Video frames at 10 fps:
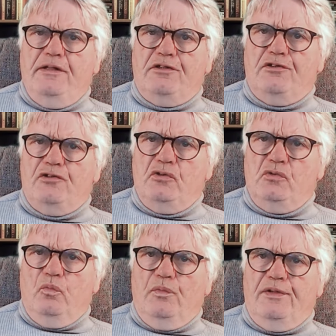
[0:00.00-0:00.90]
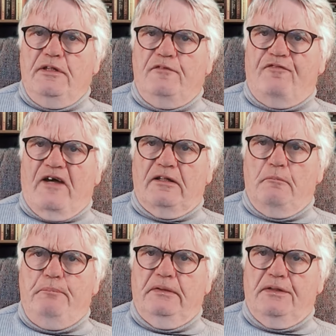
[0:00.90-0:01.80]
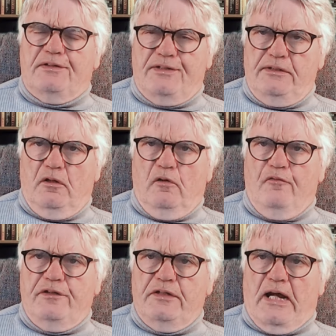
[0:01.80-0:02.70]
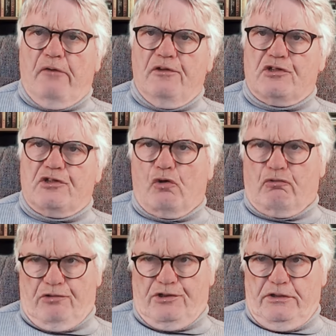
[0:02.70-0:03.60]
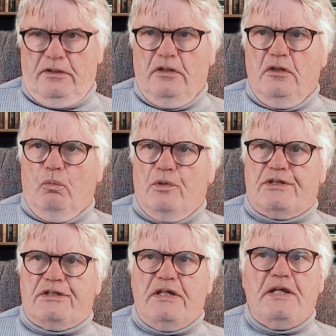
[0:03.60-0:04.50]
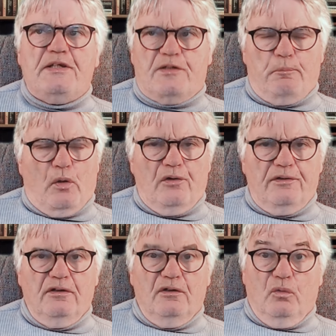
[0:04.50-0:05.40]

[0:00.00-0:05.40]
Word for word: to do with the fallibility of the aristocracy was seized upon